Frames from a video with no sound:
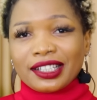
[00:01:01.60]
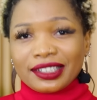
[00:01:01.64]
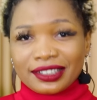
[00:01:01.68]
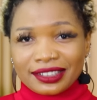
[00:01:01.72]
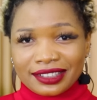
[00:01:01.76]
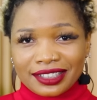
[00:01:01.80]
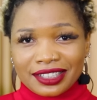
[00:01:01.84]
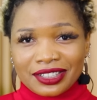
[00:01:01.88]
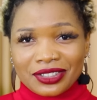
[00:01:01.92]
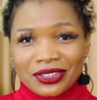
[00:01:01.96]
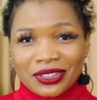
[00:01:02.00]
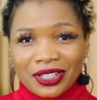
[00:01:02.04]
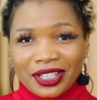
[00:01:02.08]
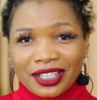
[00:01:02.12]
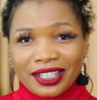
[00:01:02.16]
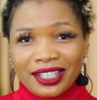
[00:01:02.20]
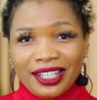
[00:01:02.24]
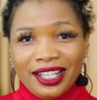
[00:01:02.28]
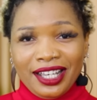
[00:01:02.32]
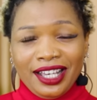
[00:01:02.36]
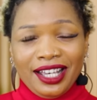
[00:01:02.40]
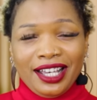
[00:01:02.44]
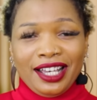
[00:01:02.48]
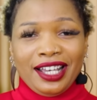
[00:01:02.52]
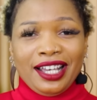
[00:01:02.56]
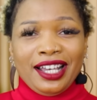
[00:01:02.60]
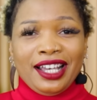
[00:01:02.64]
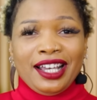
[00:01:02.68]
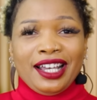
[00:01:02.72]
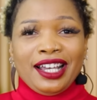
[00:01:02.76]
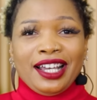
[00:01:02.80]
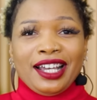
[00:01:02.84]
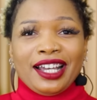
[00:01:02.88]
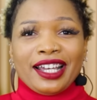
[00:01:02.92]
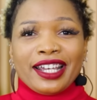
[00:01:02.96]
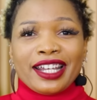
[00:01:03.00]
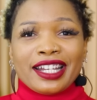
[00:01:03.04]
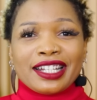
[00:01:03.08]
etc.
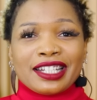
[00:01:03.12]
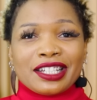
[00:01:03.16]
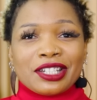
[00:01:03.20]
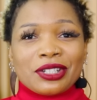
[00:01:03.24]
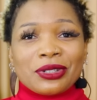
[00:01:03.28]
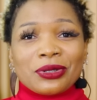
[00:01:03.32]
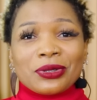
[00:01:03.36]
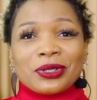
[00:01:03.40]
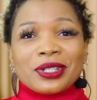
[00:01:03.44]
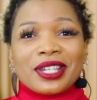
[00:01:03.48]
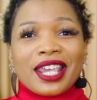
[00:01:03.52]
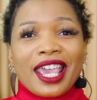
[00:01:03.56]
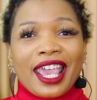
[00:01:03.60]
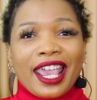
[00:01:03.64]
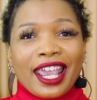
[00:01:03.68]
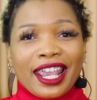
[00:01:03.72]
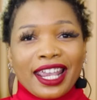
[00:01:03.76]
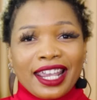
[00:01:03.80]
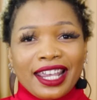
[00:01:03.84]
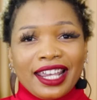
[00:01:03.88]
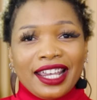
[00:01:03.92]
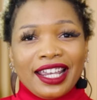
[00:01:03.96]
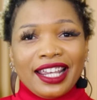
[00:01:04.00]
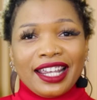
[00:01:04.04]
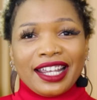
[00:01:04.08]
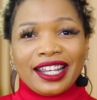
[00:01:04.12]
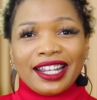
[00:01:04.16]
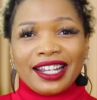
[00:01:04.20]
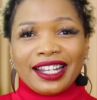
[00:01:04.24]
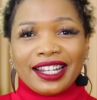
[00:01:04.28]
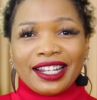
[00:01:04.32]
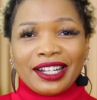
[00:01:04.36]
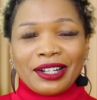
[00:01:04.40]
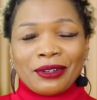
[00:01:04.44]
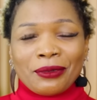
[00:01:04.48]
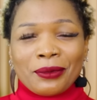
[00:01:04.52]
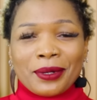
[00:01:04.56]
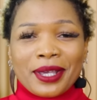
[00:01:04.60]
And today,
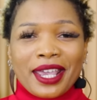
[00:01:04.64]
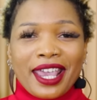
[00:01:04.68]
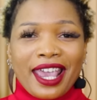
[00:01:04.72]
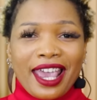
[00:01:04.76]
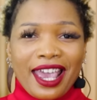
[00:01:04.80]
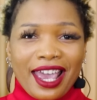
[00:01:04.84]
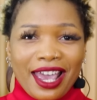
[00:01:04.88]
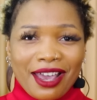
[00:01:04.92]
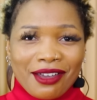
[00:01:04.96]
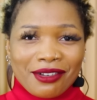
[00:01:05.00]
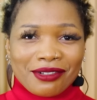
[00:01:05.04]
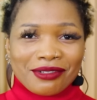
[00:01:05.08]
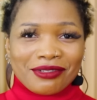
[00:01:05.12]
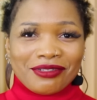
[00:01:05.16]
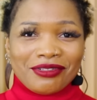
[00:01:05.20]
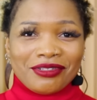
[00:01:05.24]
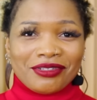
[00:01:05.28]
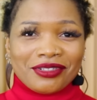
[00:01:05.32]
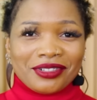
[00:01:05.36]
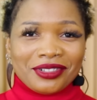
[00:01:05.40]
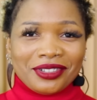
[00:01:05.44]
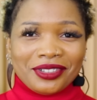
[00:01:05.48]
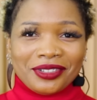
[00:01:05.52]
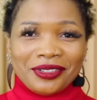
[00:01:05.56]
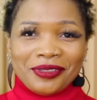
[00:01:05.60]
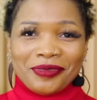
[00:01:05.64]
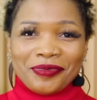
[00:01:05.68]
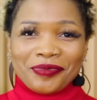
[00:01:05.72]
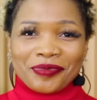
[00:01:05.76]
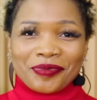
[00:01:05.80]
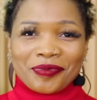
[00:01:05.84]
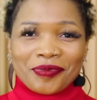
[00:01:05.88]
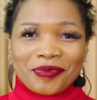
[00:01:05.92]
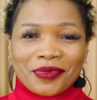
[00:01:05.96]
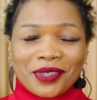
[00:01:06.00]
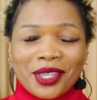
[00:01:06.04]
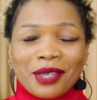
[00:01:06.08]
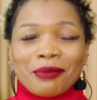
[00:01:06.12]
we have
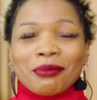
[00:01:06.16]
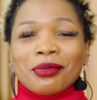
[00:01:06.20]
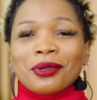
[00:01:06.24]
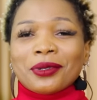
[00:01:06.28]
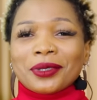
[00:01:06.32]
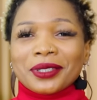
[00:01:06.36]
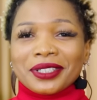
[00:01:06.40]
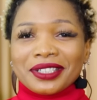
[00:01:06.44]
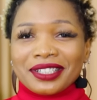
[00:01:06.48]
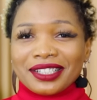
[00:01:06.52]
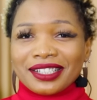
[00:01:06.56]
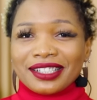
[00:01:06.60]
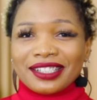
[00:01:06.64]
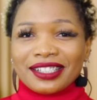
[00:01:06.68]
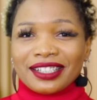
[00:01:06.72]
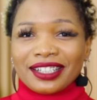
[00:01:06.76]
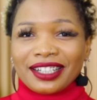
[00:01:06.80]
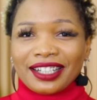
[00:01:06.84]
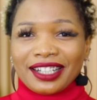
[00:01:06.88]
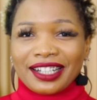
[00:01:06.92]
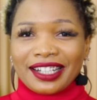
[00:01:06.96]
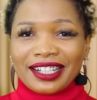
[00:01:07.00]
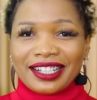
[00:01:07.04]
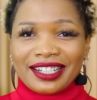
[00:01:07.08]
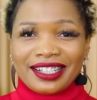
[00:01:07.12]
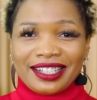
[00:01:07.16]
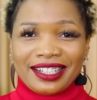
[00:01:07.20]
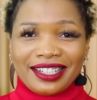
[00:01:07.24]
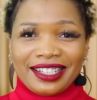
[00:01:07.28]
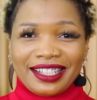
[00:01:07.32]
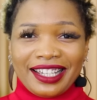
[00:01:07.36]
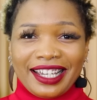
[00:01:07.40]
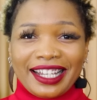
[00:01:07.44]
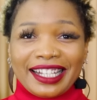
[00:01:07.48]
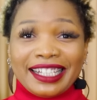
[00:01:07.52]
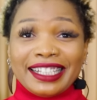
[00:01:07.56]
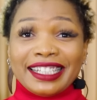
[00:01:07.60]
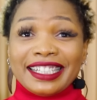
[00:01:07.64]
a politician,
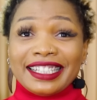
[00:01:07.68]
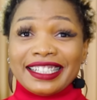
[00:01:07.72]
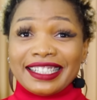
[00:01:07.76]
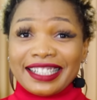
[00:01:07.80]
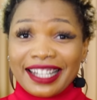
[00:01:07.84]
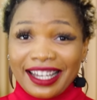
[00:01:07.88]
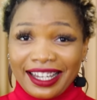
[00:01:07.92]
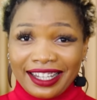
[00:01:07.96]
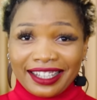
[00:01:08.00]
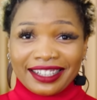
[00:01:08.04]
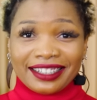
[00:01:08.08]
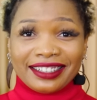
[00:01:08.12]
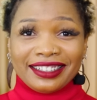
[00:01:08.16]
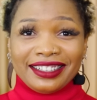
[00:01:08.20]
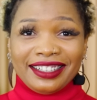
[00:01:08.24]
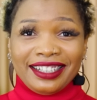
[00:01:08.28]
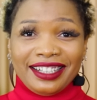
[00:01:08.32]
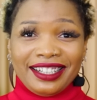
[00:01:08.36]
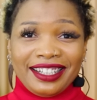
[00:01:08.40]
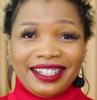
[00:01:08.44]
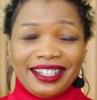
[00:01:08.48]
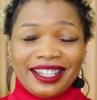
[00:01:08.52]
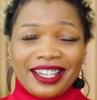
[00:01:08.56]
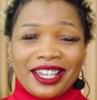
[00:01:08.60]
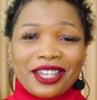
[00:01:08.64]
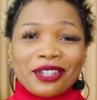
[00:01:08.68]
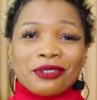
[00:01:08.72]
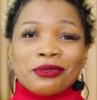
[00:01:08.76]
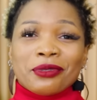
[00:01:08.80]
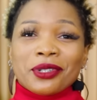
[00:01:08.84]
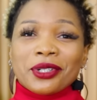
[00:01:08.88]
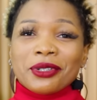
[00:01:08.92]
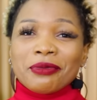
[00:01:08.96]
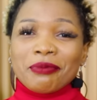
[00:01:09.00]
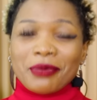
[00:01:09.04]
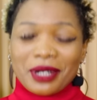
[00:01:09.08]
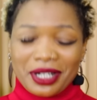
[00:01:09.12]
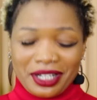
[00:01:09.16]
a leader, a
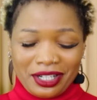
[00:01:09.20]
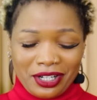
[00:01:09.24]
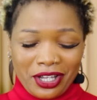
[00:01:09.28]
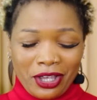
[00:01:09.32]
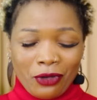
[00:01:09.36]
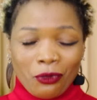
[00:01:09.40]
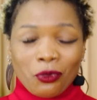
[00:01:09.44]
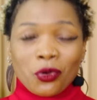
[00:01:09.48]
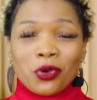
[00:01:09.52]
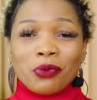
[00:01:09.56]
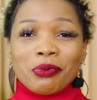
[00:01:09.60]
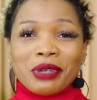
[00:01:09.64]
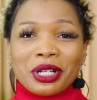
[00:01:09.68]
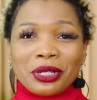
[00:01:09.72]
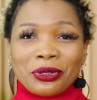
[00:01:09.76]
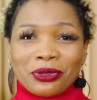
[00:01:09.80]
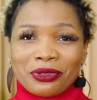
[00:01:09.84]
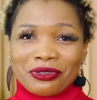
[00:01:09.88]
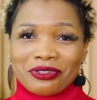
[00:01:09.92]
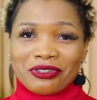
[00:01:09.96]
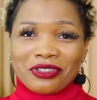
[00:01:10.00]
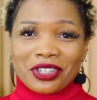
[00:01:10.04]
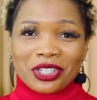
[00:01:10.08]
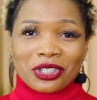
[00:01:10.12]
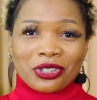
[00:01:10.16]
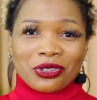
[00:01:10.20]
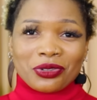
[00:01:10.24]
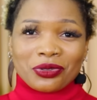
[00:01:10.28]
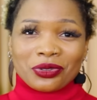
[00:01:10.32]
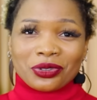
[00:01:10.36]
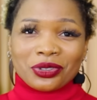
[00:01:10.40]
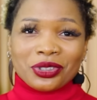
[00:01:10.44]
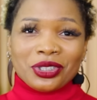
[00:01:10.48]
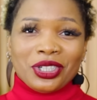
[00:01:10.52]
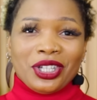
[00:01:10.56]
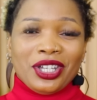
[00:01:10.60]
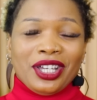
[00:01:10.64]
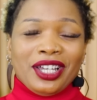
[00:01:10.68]
woman of virtue.
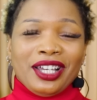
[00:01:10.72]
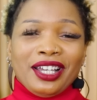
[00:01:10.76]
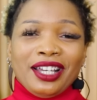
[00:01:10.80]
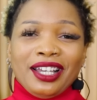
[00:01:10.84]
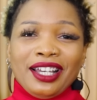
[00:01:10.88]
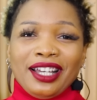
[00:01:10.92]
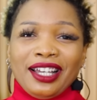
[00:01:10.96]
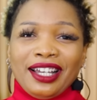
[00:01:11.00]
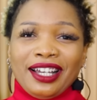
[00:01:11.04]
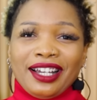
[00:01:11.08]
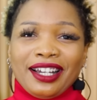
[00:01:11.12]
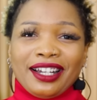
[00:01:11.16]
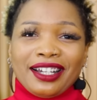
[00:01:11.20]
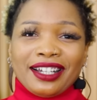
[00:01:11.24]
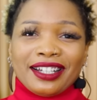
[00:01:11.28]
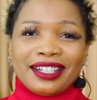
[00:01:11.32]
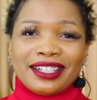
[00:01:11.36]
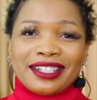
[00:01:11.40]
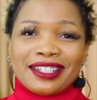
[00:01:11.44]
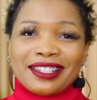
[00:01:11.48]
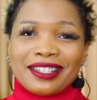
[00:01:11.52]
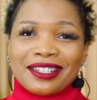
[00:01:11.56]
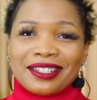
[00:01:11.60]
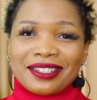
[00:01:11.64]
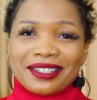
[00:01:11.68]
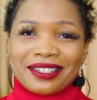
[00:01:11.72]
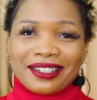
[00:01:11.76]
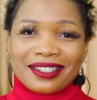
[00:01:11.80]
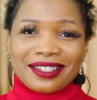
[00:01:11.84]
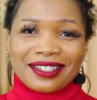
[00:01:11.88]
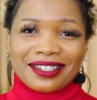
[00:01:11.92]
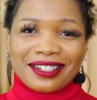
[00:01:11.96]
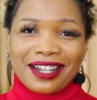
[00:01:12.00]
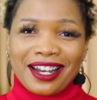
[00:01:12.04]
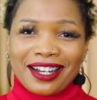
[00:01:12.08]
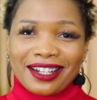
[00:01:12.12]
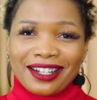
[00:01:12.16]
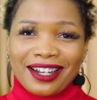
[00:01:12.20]
And this
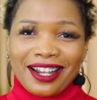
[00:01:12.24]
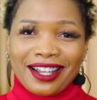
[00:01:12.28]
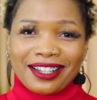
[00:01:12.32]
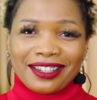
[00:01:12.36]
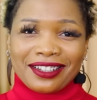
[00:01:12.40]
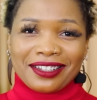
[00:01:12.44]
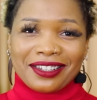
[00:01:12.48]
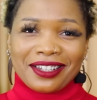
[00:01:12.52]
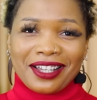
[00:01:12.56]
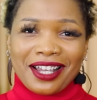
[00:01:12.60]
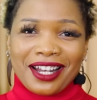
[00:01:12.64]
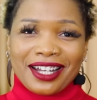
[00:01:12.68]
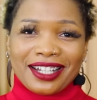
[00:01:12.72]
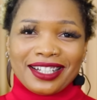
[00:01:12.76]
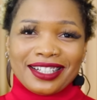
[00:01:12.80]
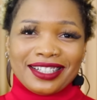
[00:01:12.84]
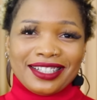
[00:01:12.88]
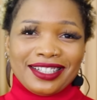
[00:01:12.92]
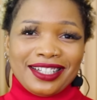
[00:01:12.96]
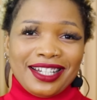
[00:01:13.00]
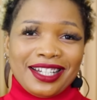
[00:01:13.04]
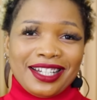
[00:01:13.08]
is none other than